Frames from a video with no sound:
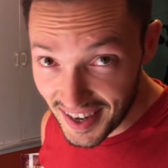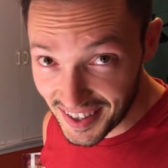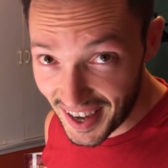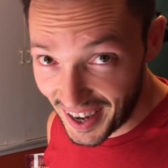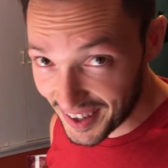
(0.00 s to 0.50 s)

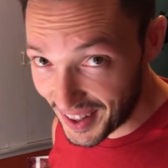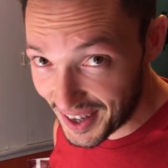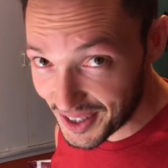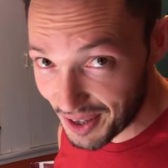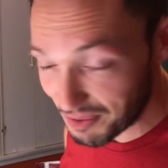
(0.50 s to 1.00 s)
tend to add a
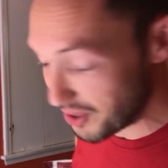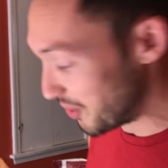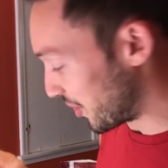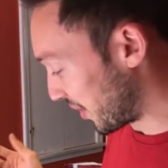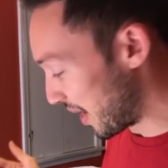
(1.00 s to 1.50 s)
lot of stuff
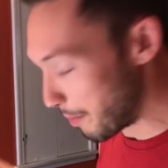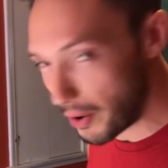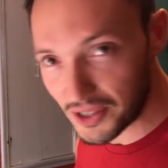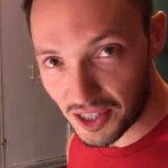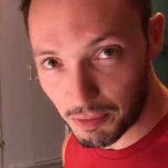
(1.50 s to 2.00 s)
to it, okay? I'm
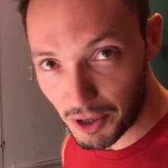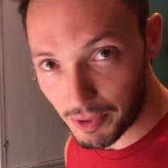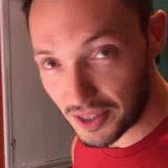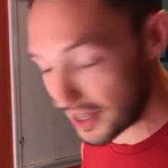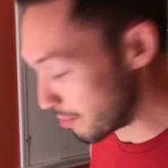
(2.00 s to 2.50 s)
always
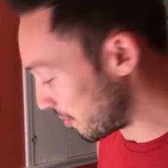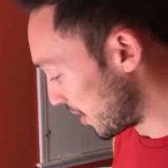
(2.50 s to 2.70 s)
experimenting and